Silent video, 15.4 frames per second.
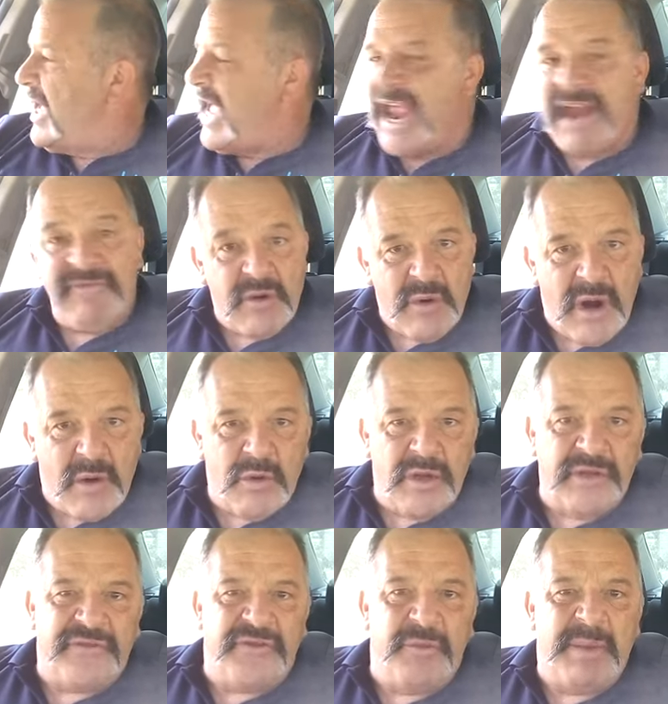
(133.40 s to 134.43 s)
Everyone
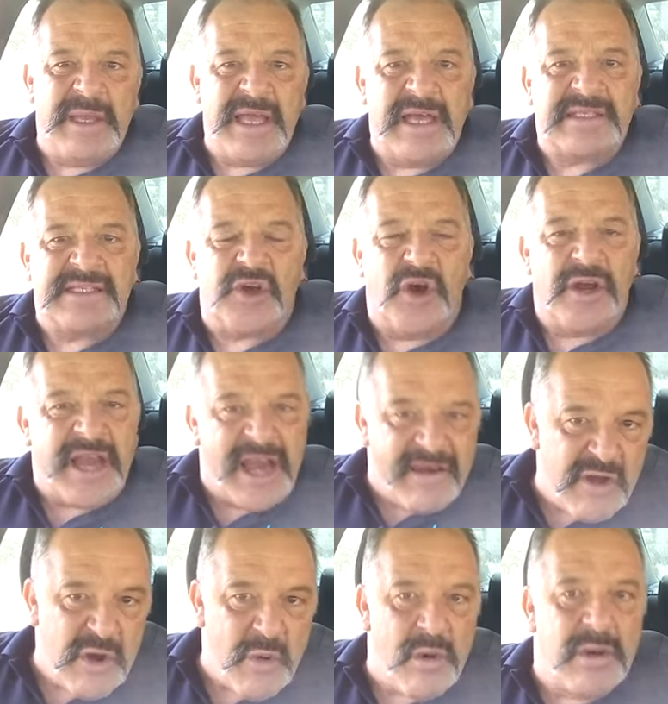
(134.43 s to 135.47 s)
wants to be outside.
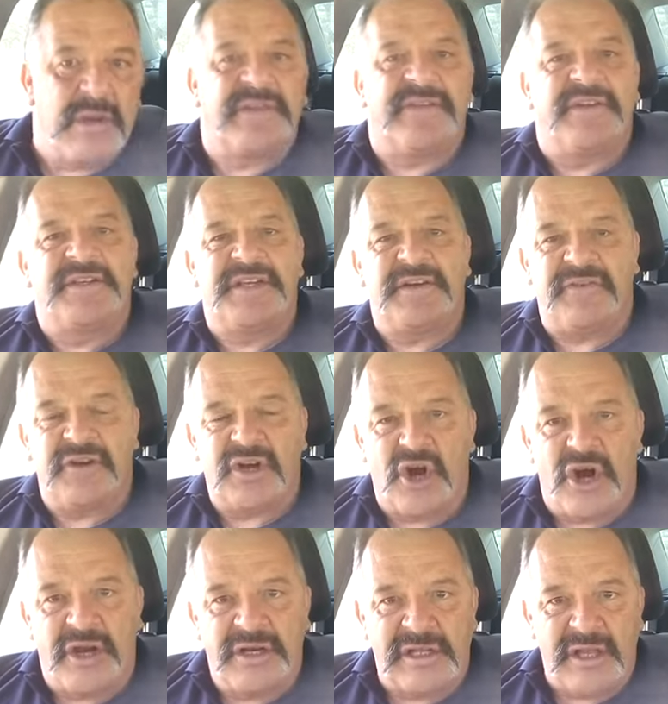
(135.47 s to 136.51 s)
Everyone wants a different
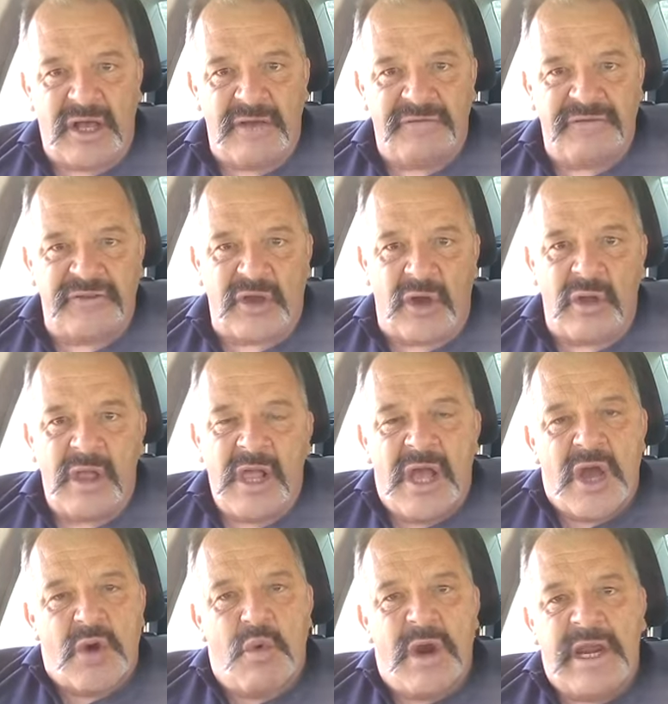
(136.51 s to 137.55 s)
kind of lifestyle.
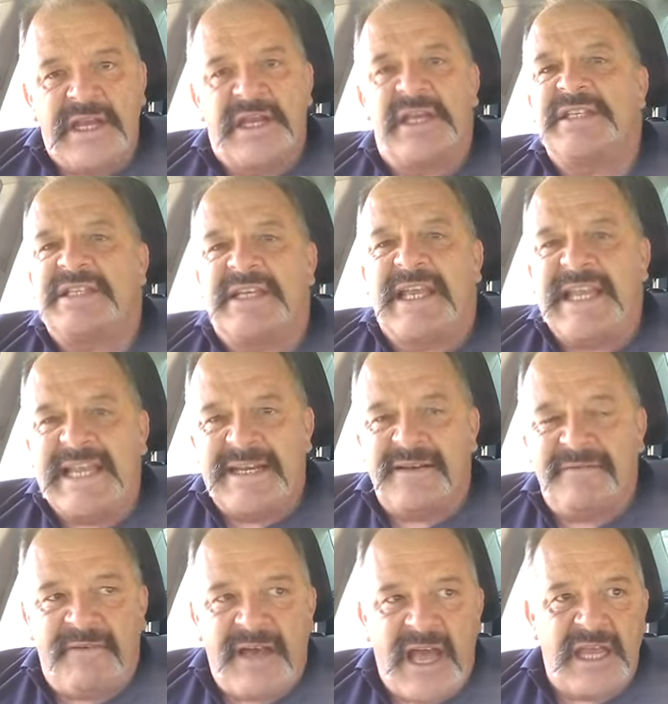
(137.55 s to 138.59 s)
We need to
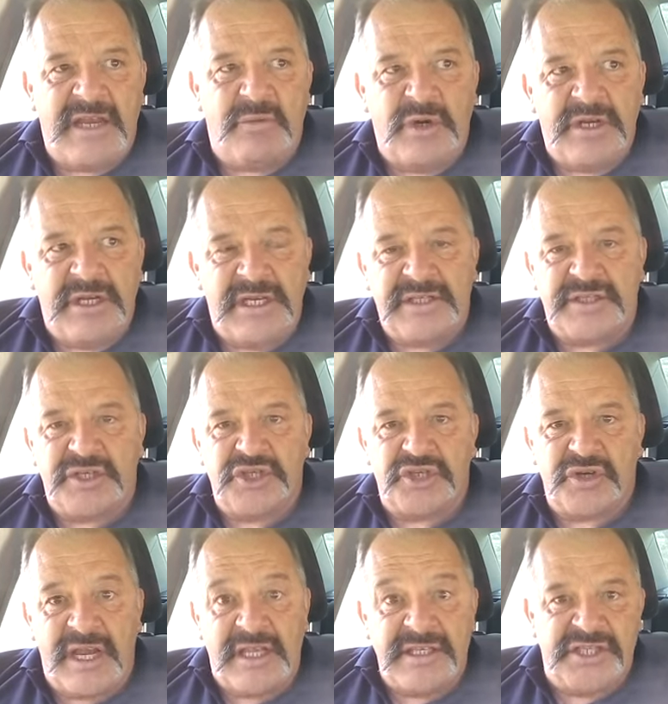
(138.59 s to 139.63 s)
innovate. We need to
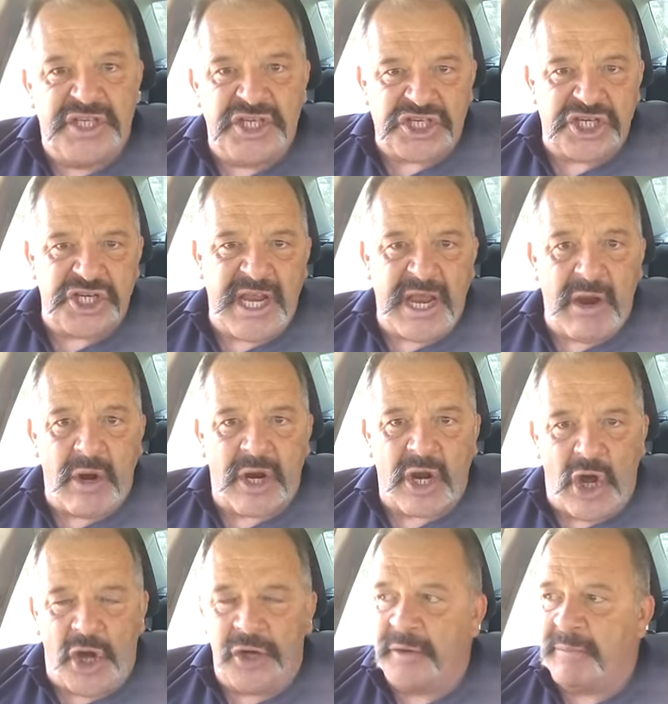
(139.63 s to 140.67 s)
transition our
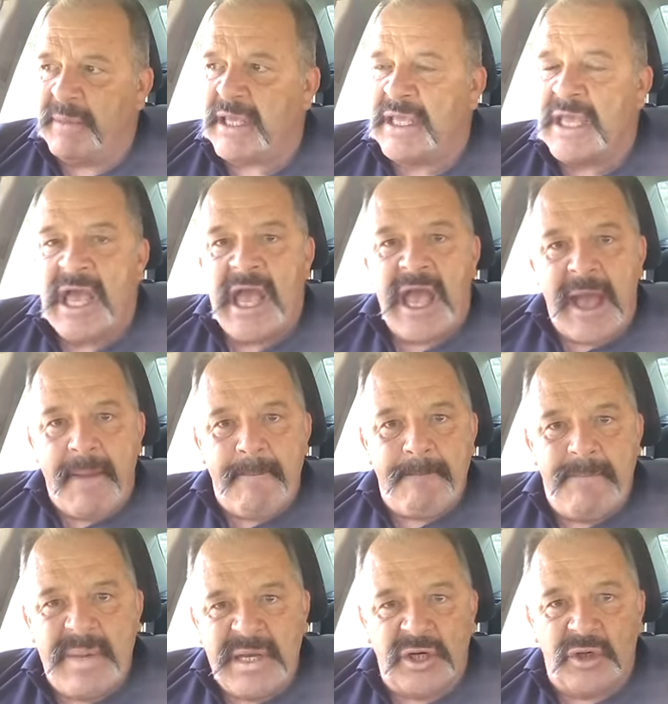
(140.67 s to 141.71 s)
economy
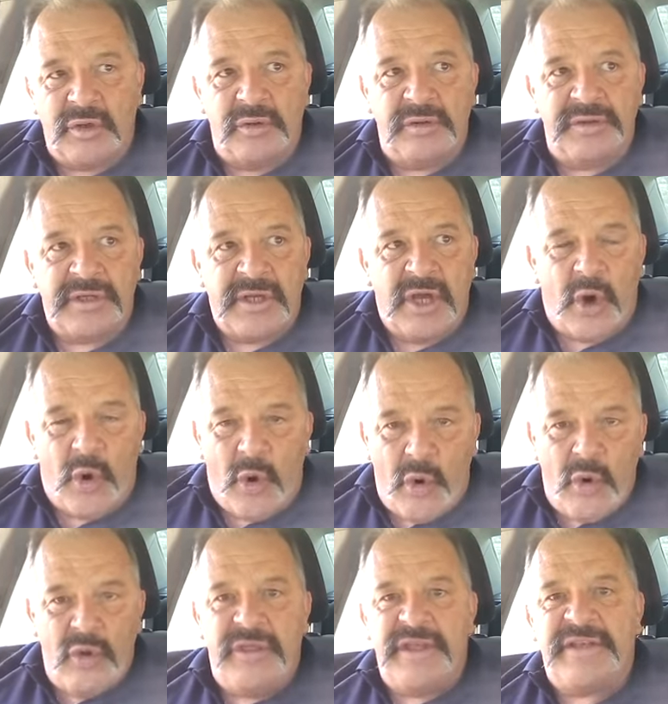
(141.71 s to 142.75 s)
and build
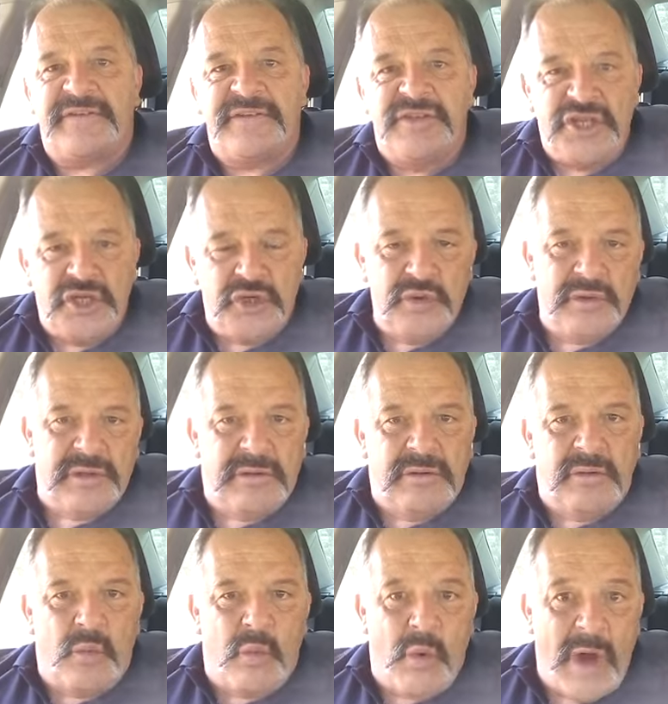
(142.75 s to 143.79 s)
all this new
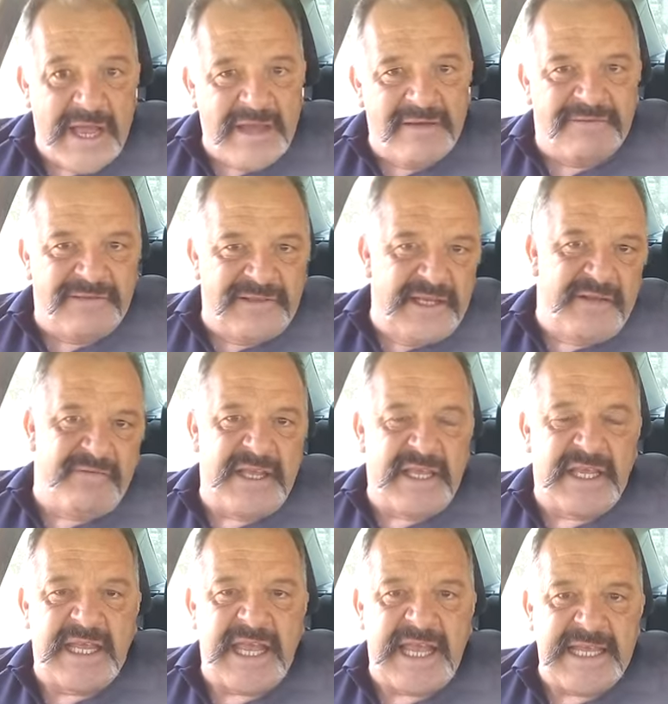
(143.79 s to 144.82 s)
way of
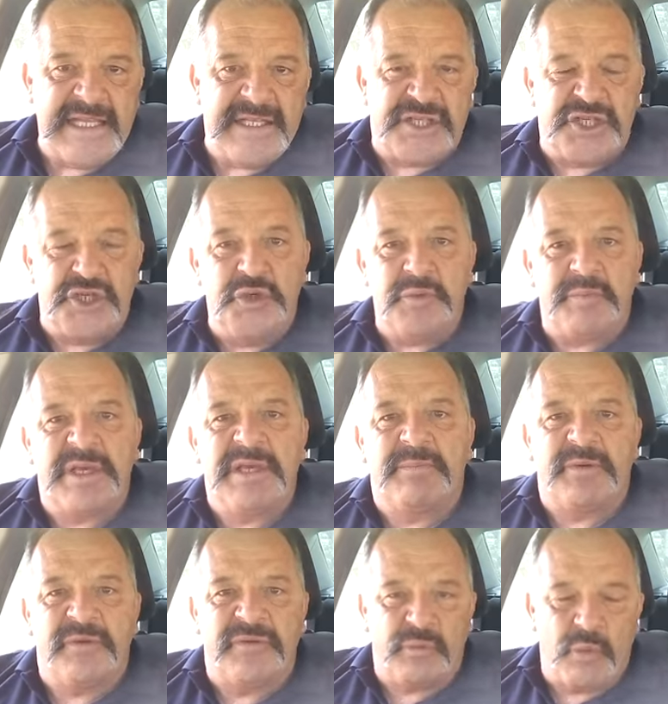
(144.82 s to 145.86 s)
living into
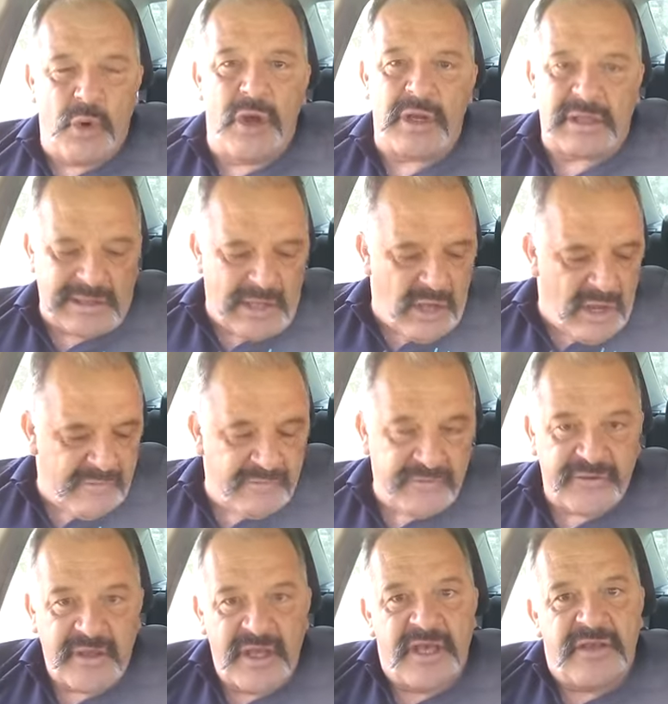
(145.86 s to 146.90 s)
people's work
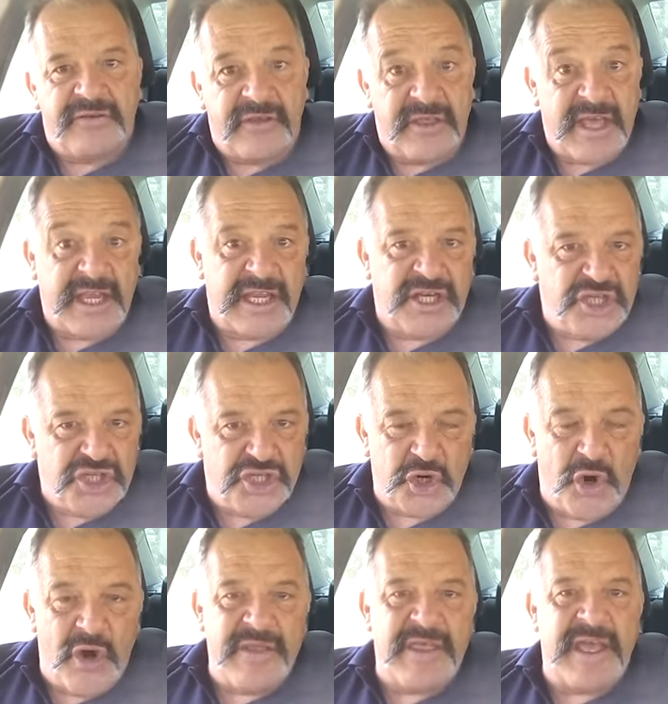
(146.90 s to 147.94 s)
lives so they can
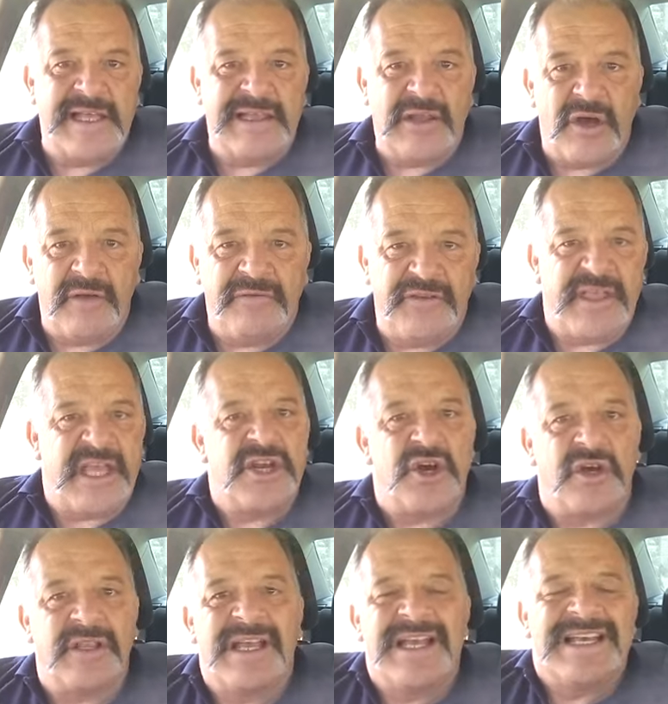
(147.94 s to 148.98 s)
enjoy their lives, so they're
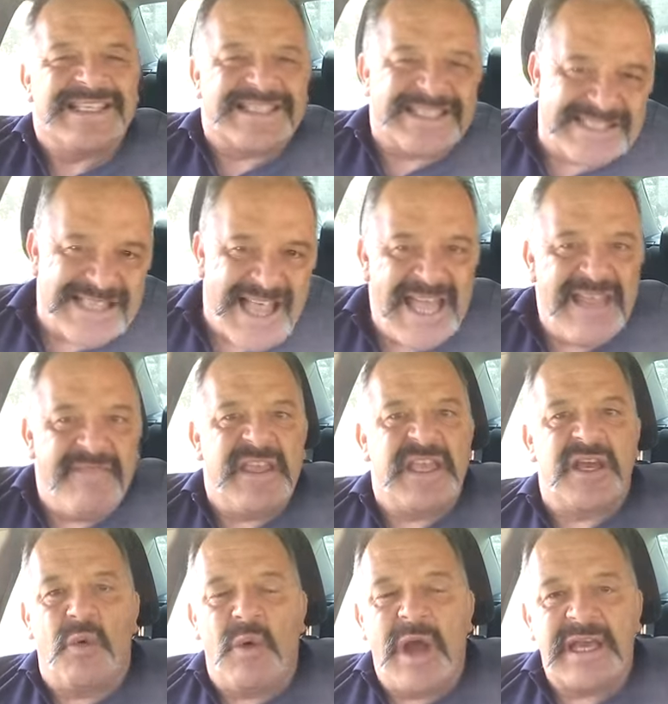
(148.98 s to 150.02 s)
not
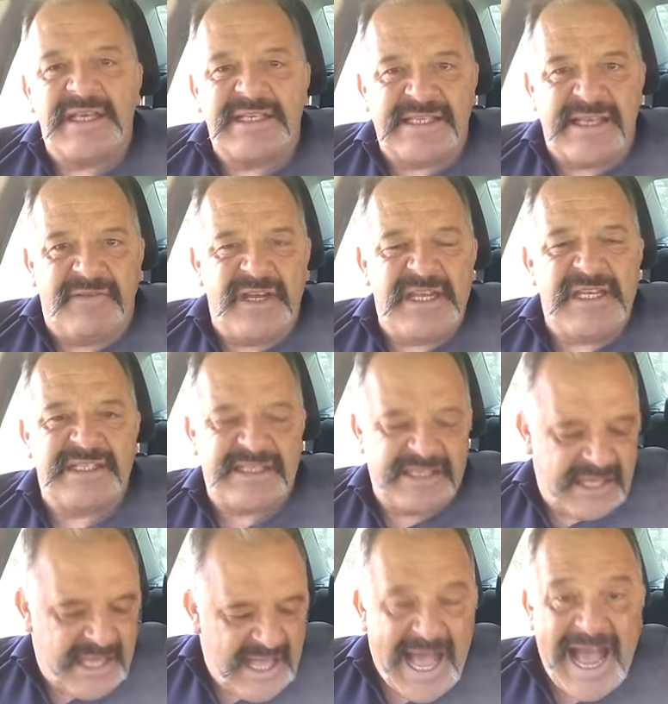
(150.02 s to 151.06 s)
slaving away 70,
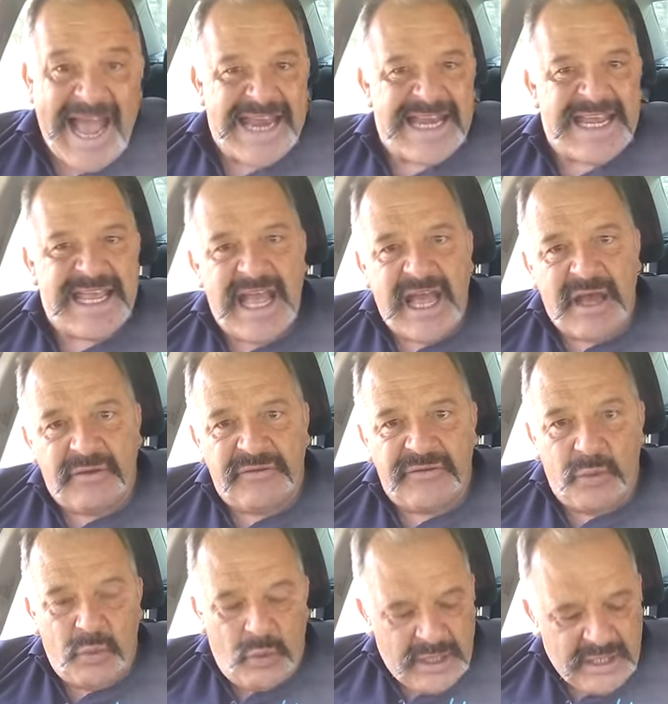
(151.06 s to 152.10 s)
80 hours
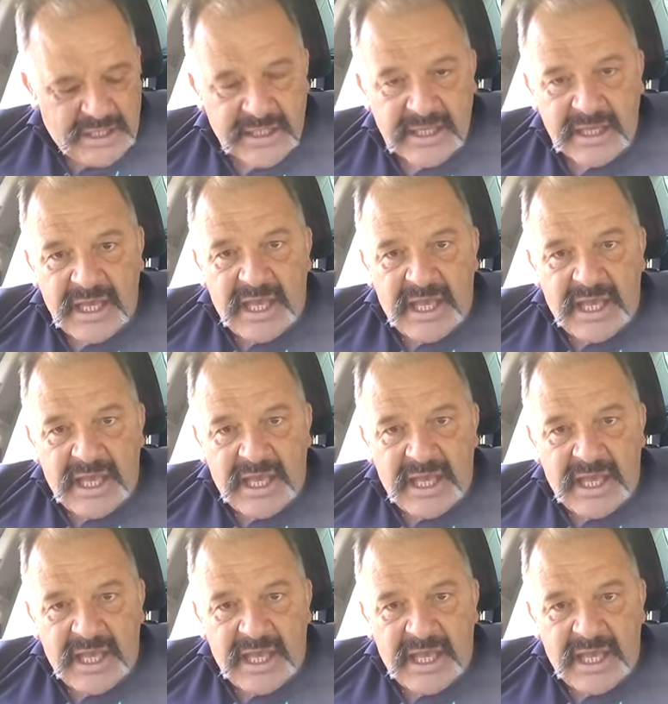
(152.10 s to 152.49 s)
a week.